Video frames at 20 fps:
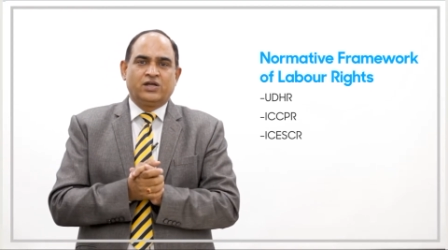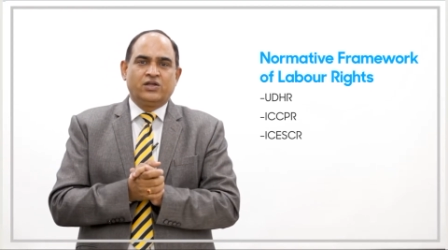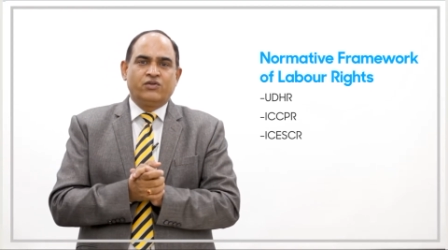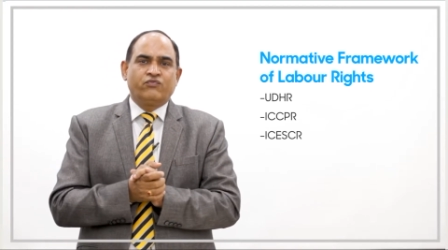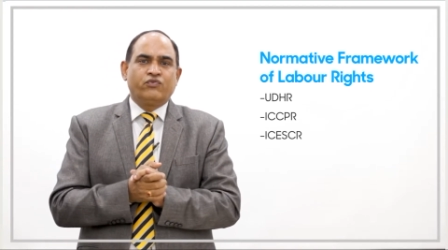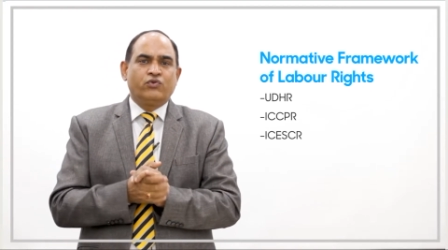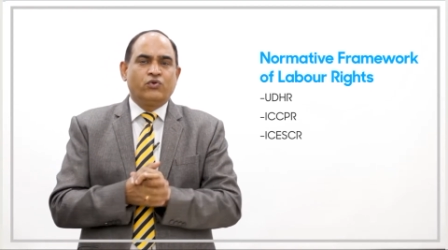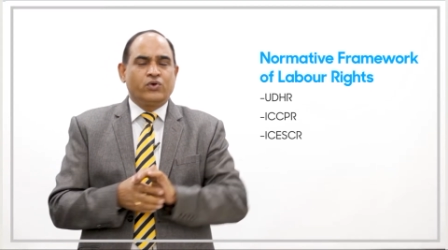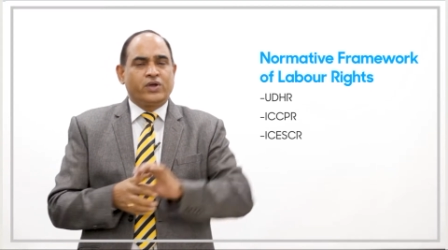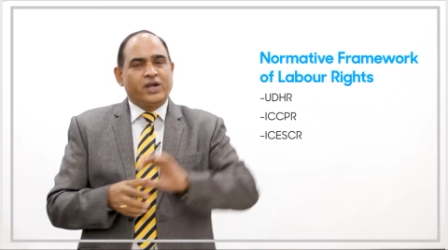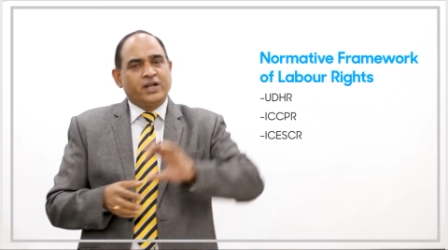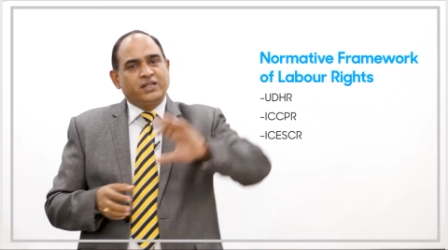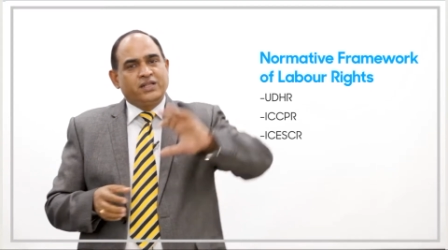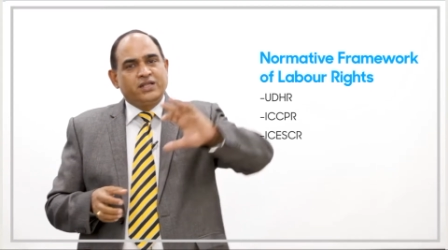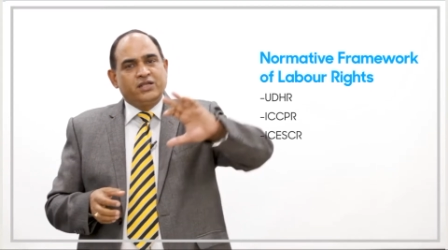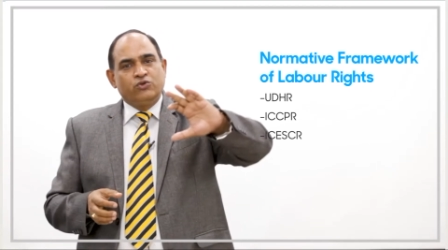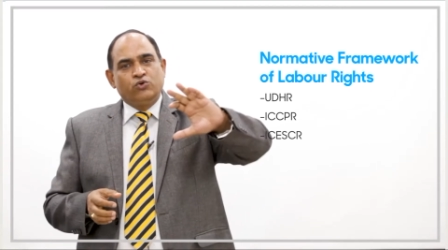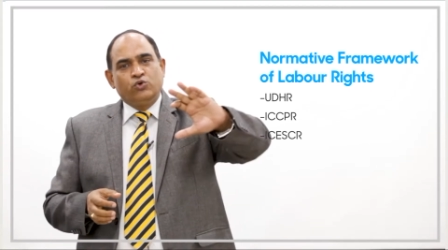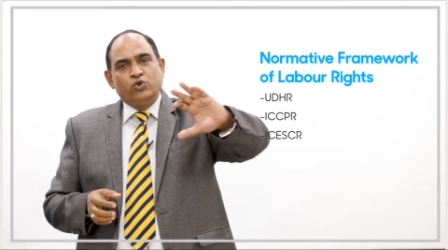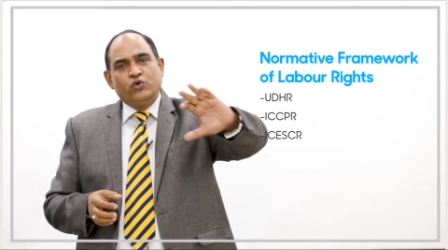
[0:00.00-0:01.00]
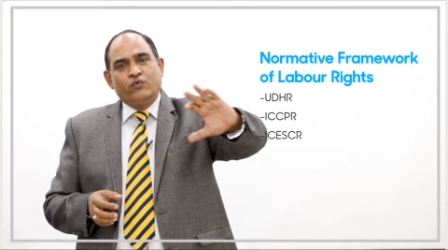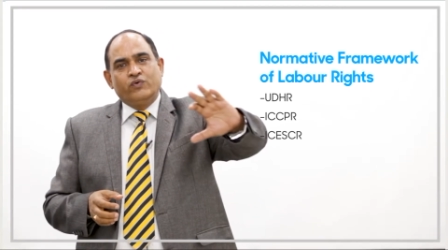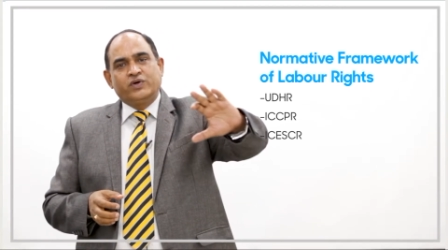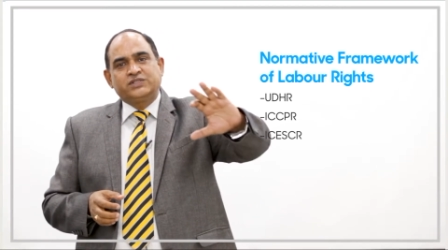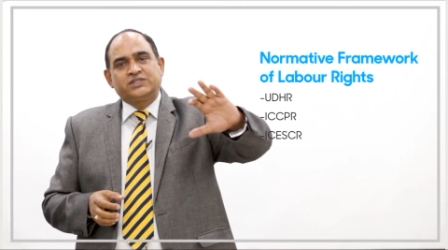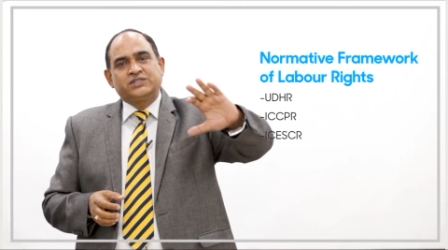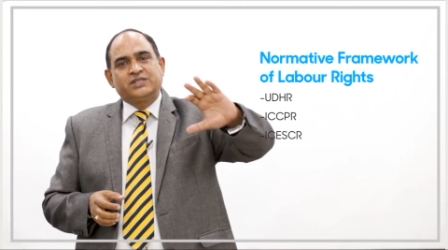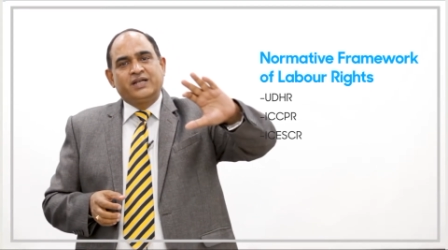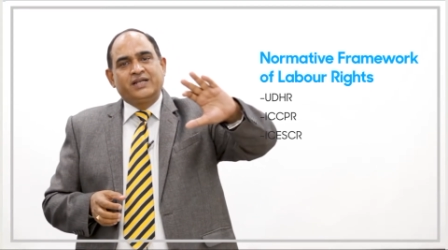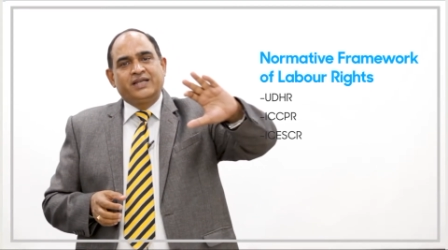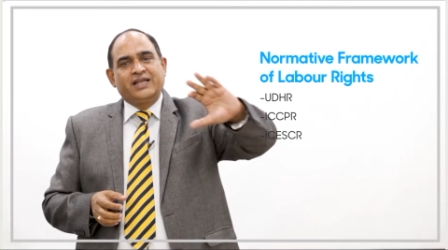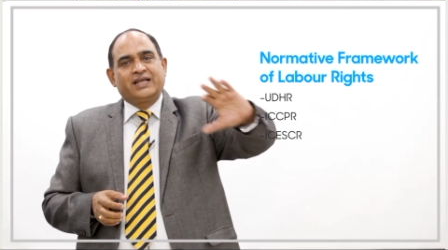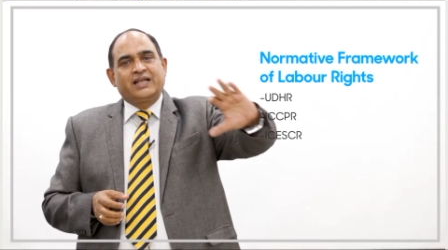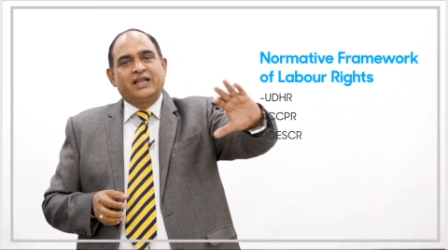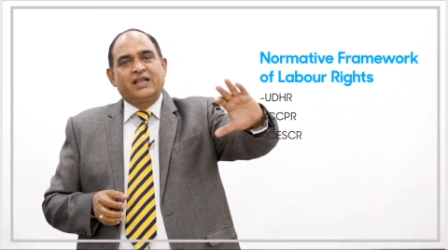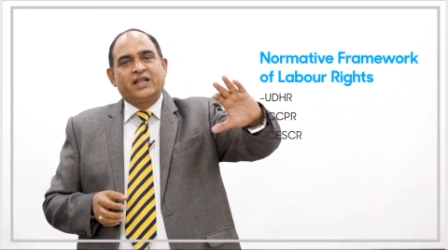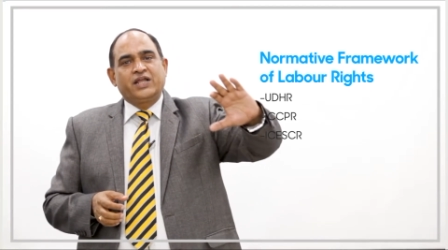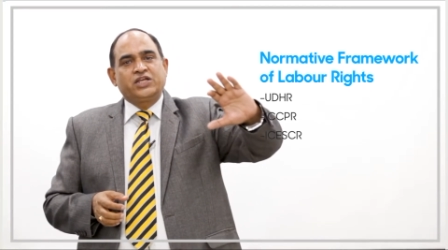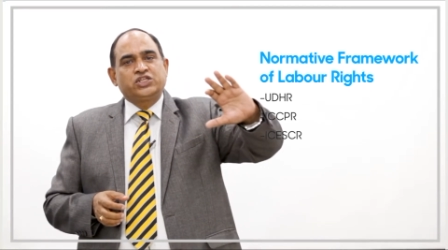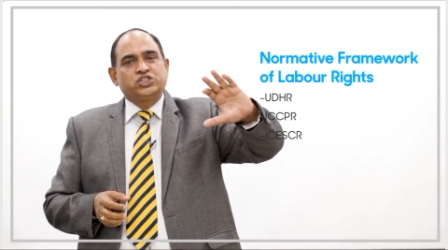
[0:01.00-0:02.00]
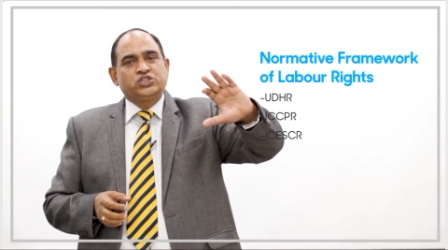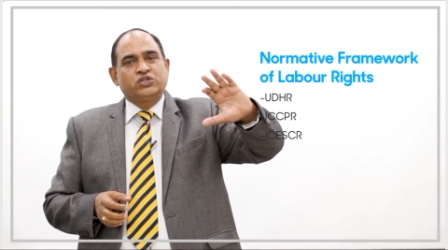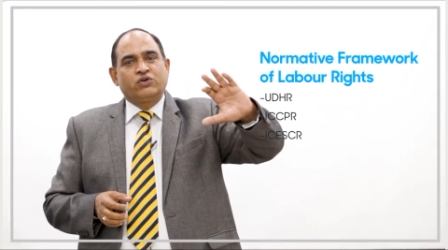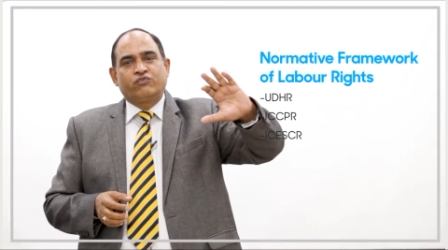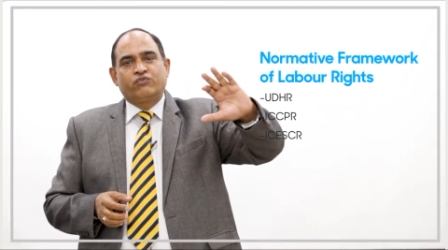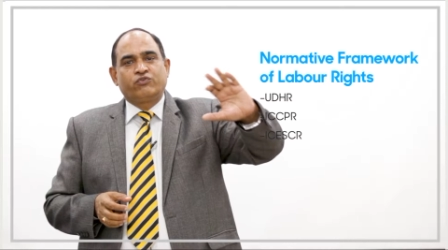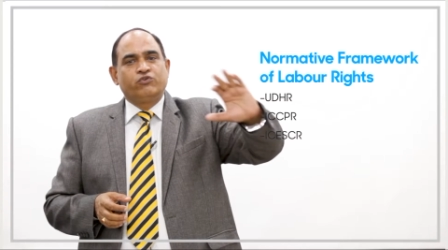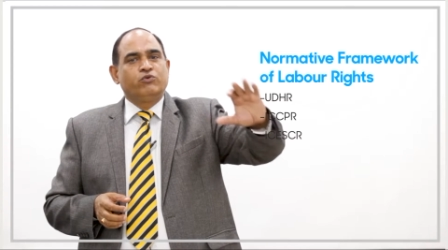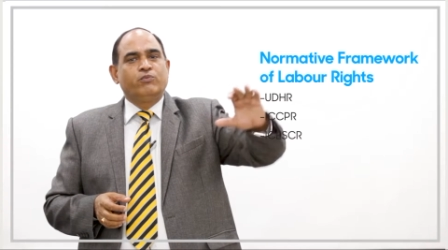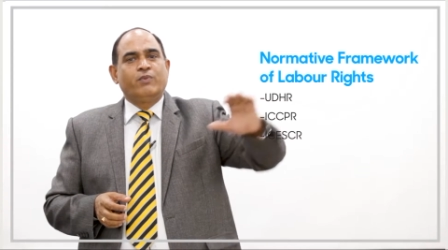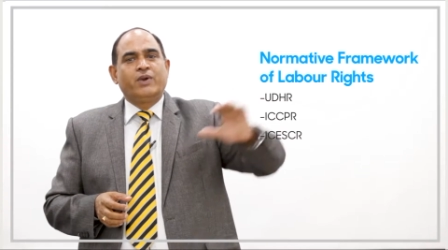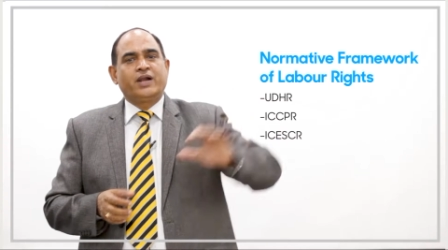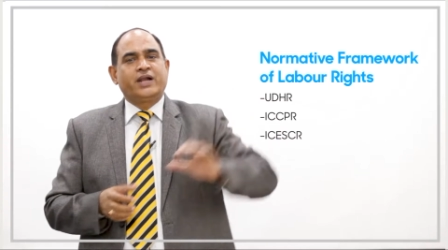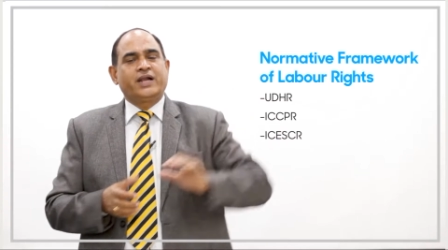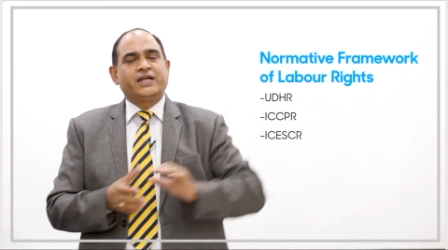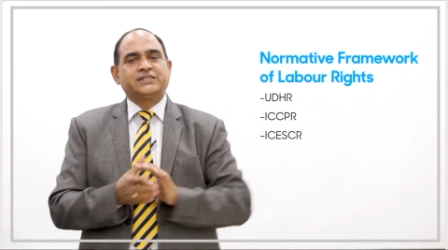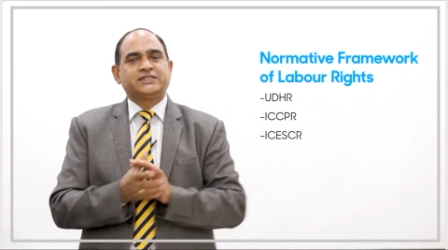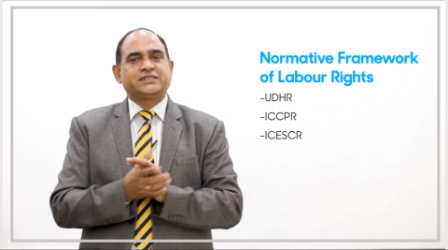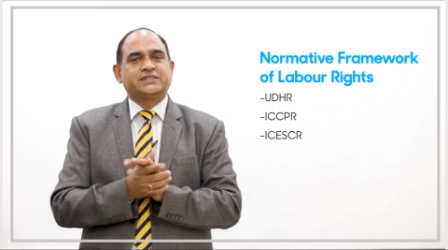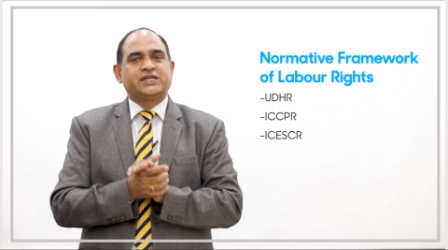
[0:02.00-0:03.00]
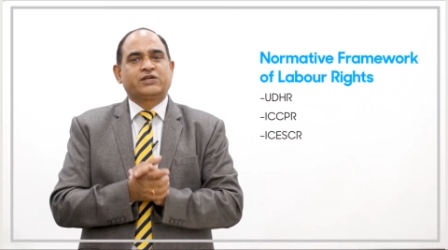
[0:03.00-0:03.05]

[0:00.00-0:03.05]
If you look at the Universal Declaration of Human Rights